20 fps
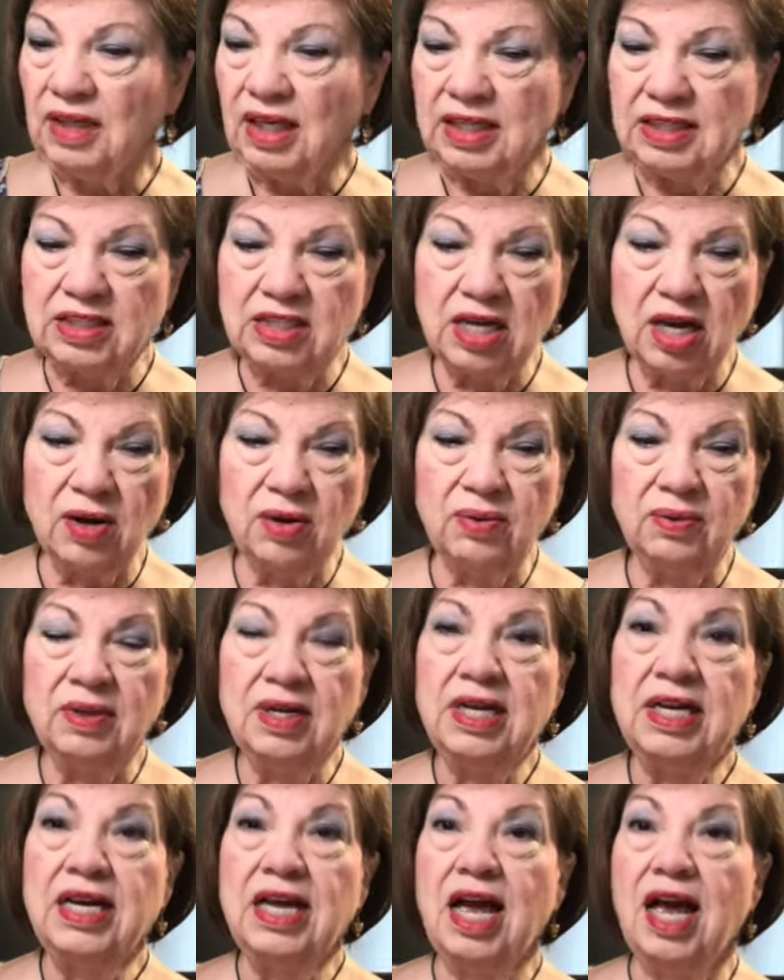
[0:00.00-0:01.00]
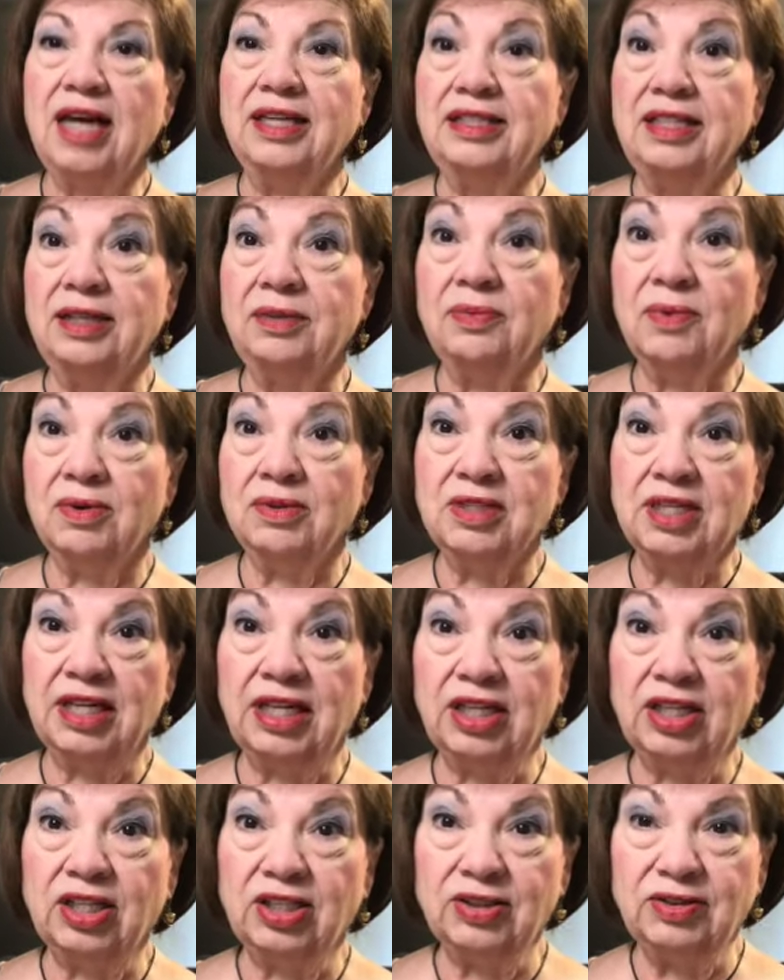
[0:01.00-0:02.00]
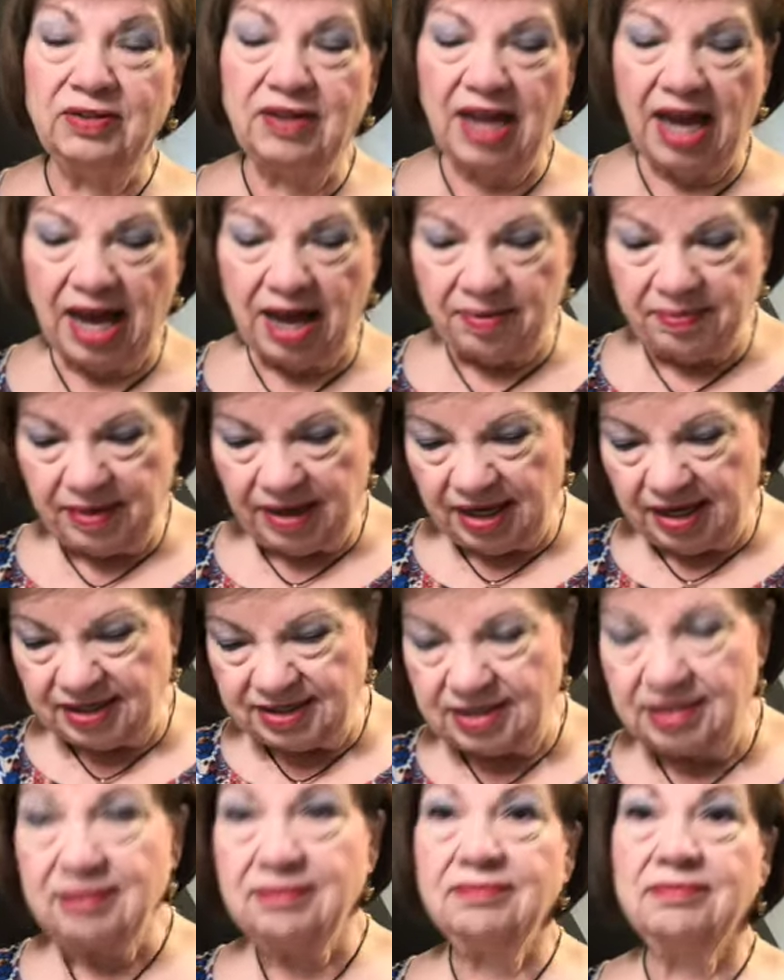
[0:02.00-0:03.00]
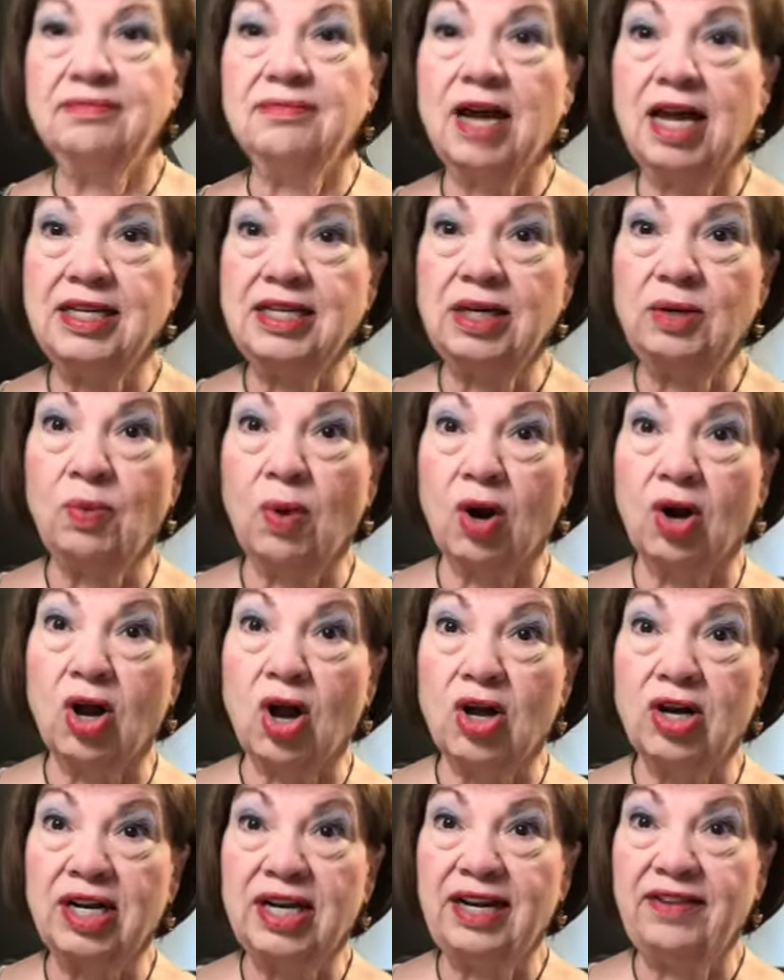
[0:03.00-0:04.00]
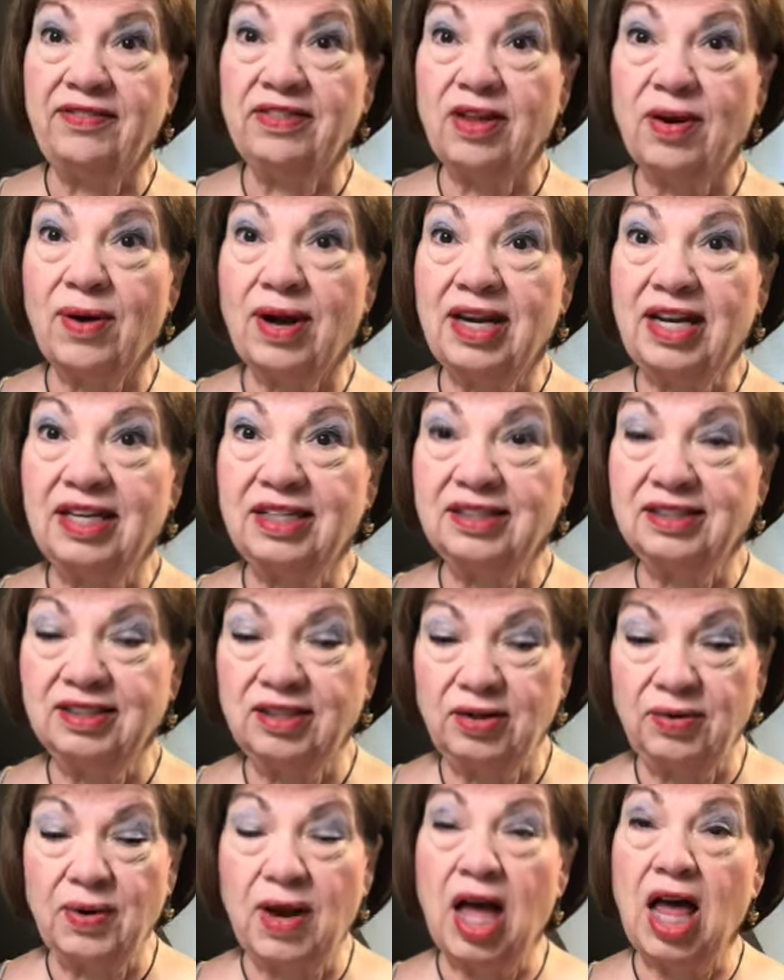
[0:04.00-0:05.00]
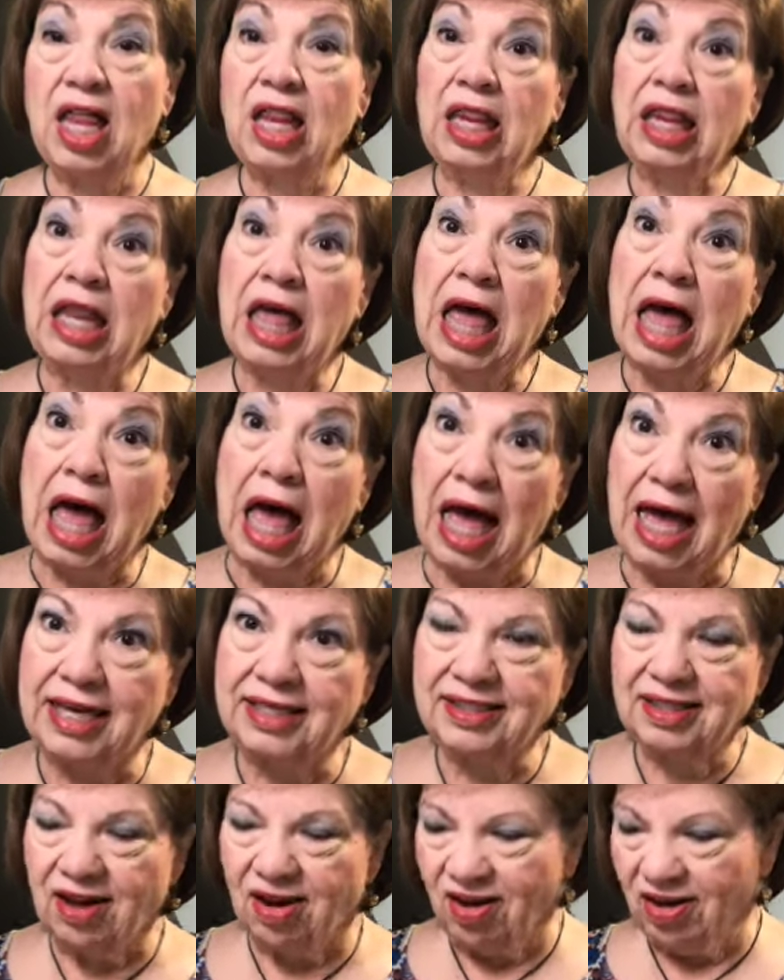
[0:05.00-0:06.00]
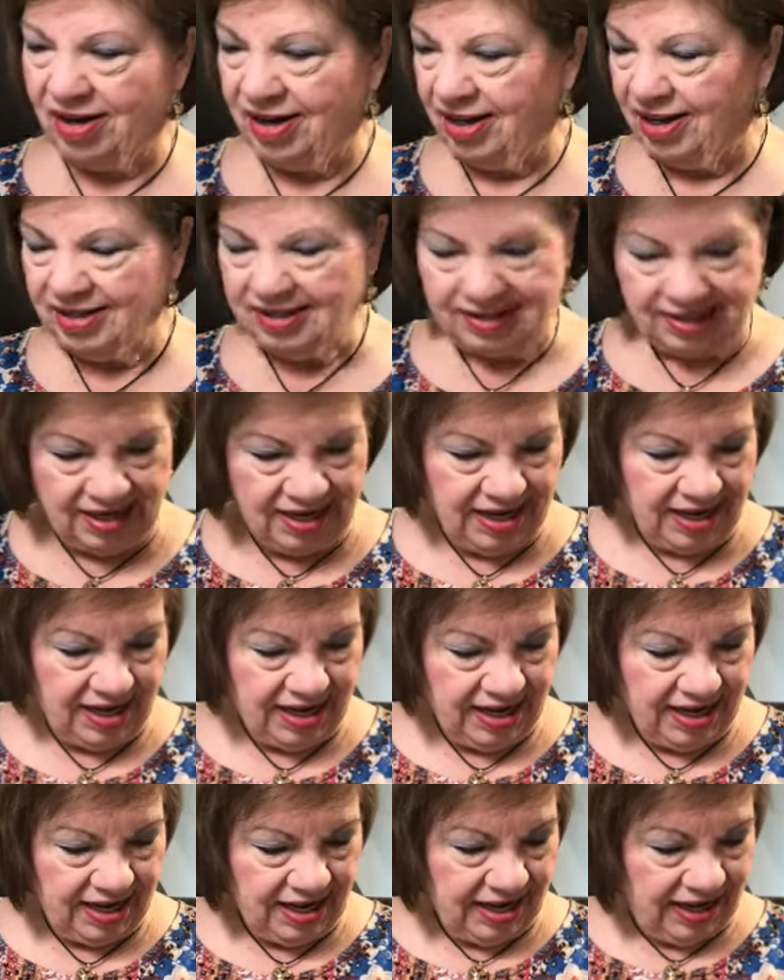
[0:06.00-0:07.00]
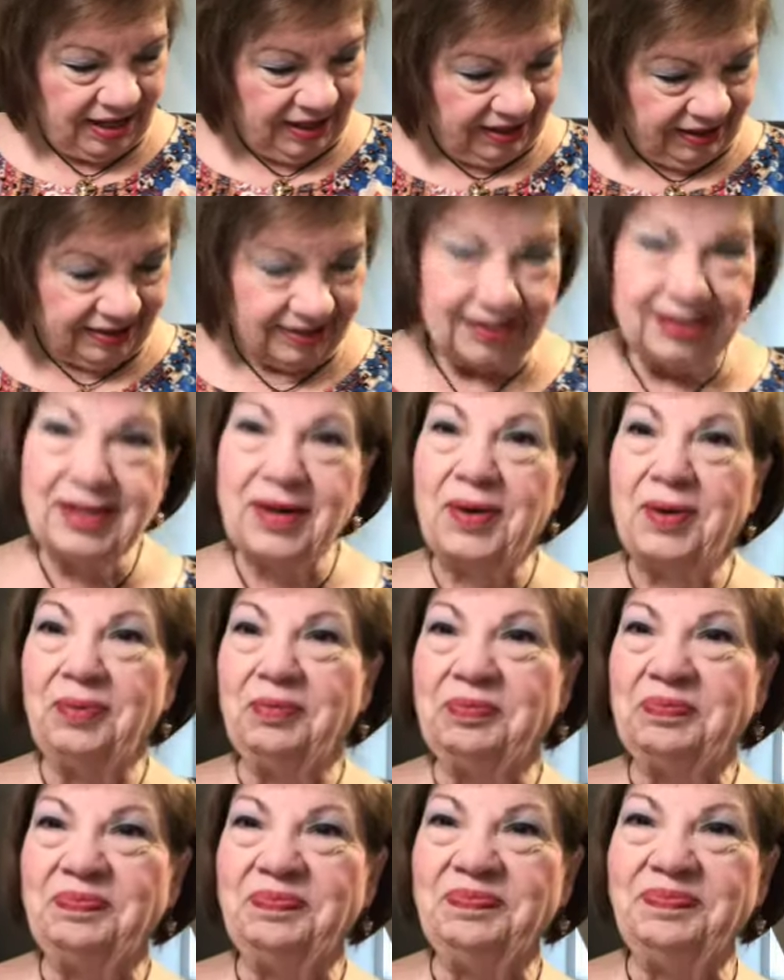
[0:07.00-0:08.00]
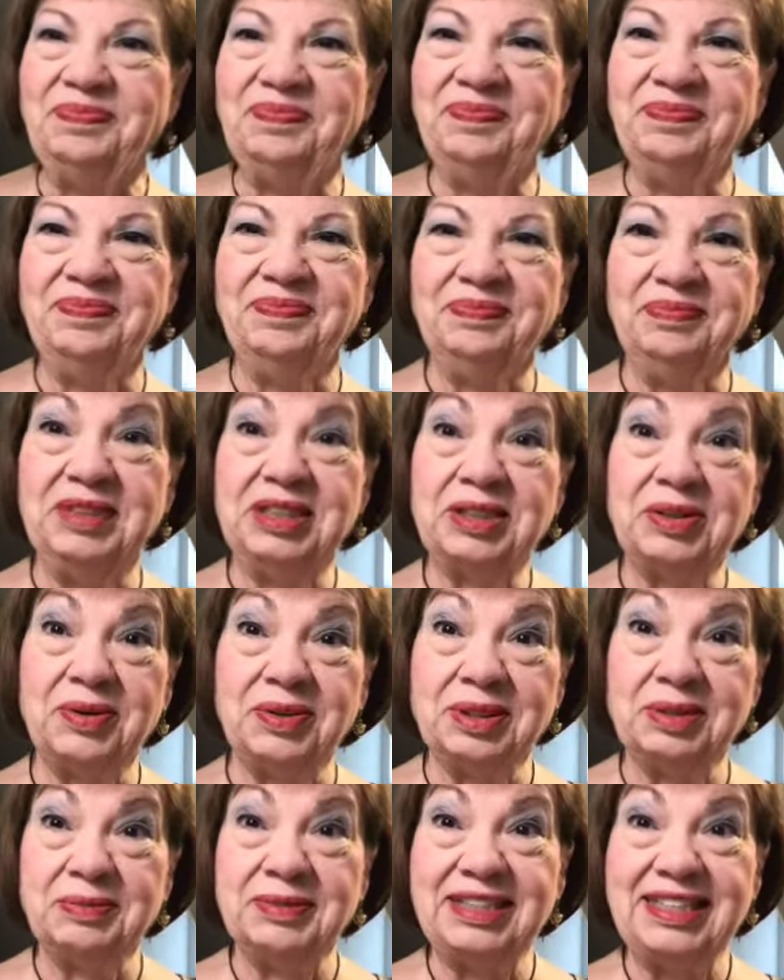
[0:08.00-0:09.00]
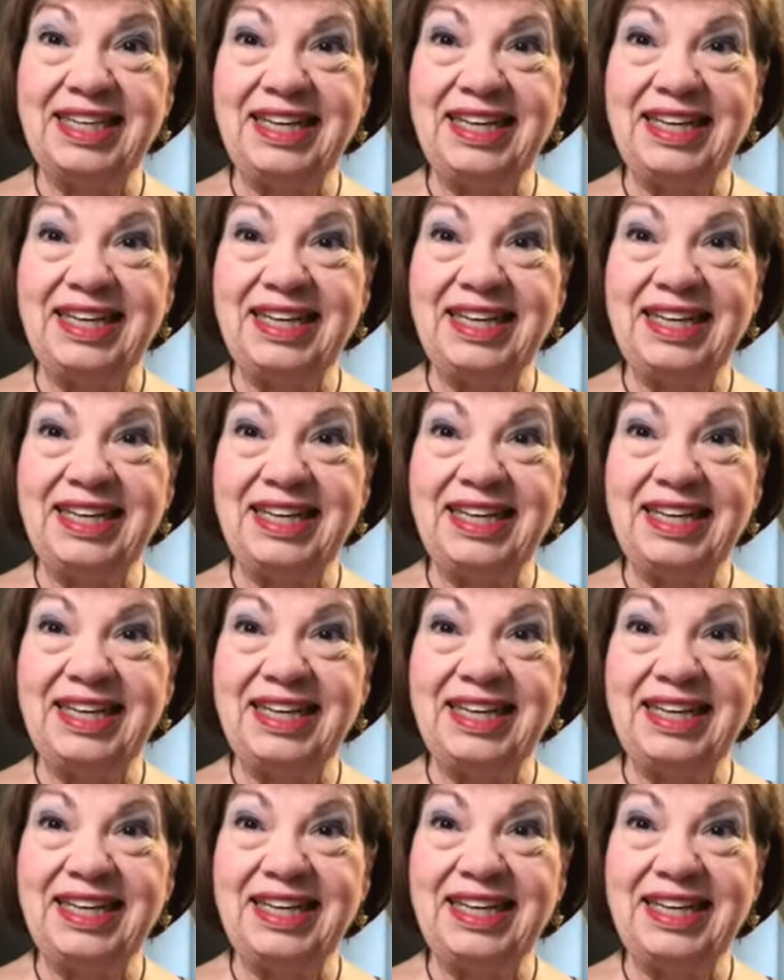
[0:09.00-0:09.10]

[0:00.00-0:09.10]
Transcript: So I did want to include that because I did work on it, even though I didn't do a lot on it. So this Christmas